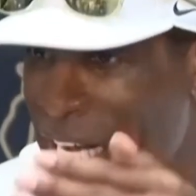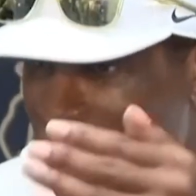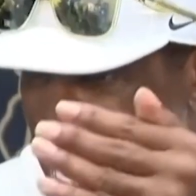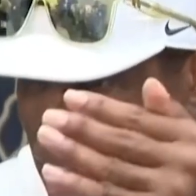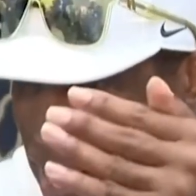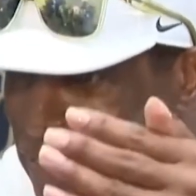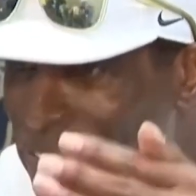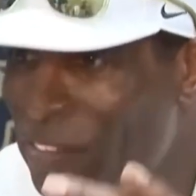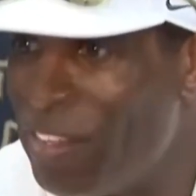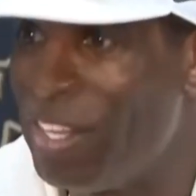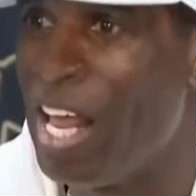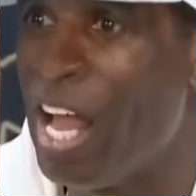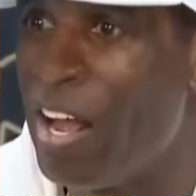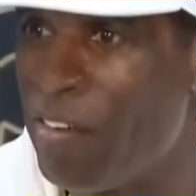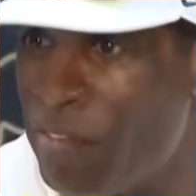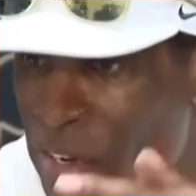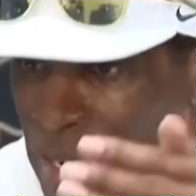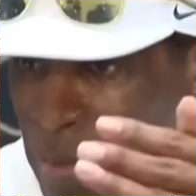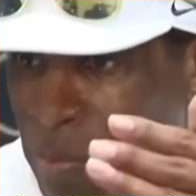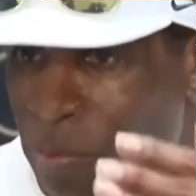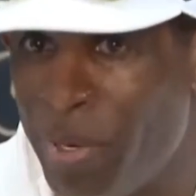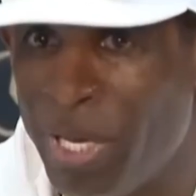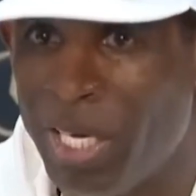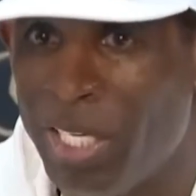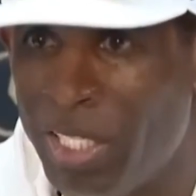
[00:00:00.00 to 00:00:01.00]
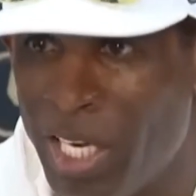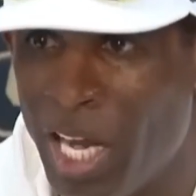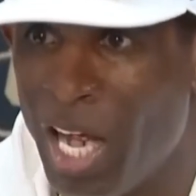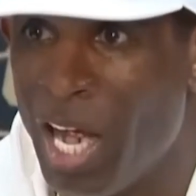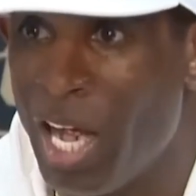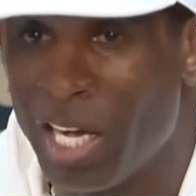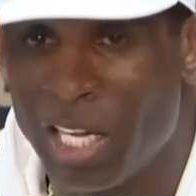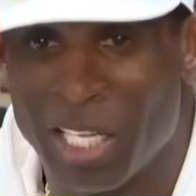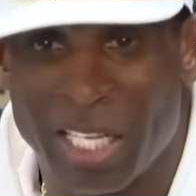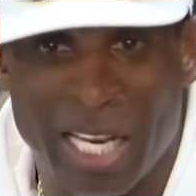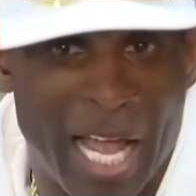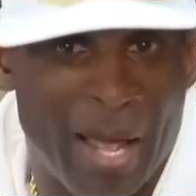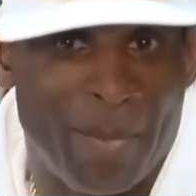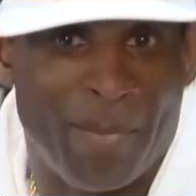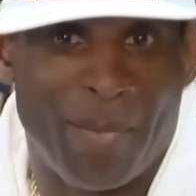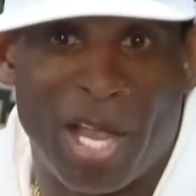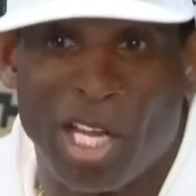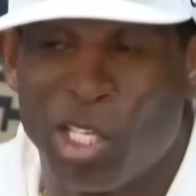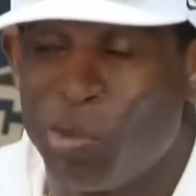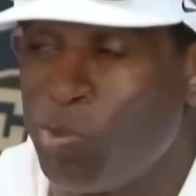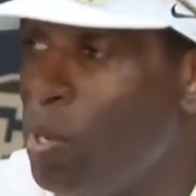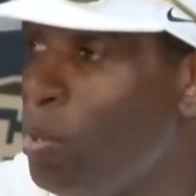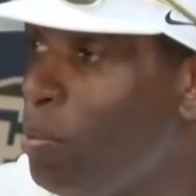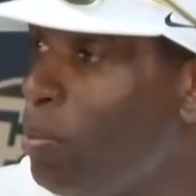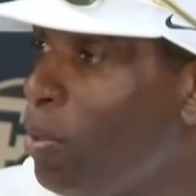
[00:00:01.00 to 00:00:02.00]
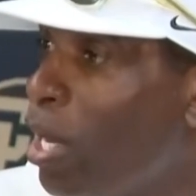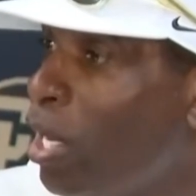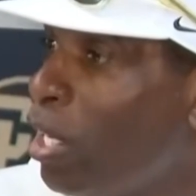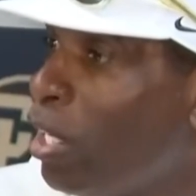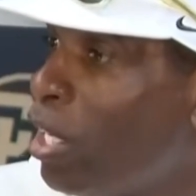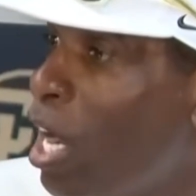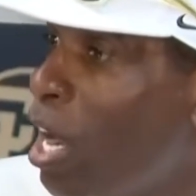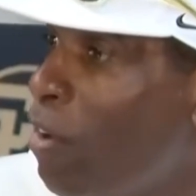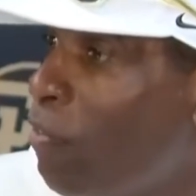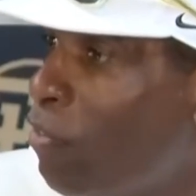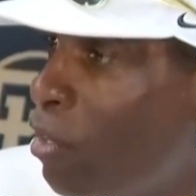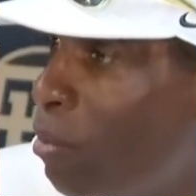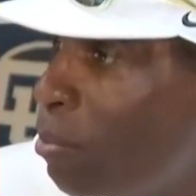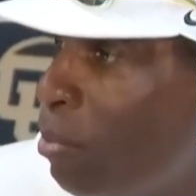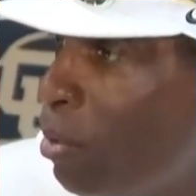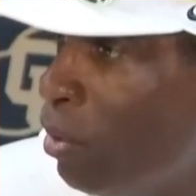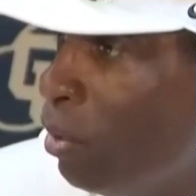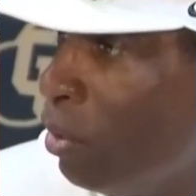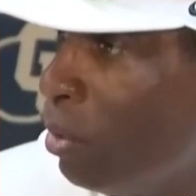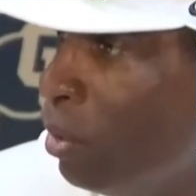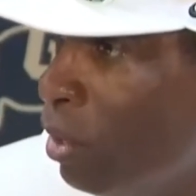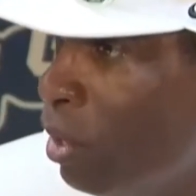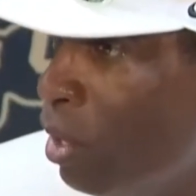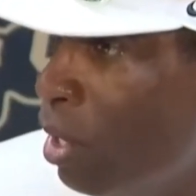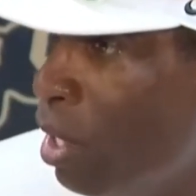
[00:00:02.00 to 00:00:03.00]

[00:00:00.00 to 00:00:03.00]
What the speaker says: that have never been done, and that makes people uncomfortable.